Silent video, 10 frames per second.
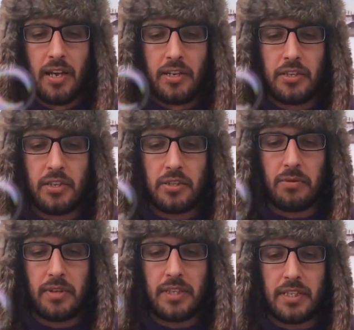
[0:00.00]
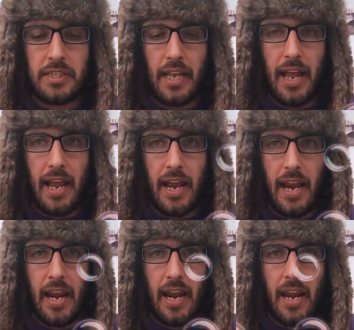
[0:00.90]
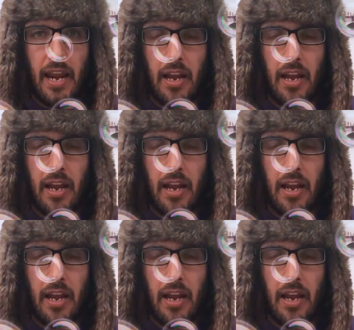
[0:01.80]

Just wanted to say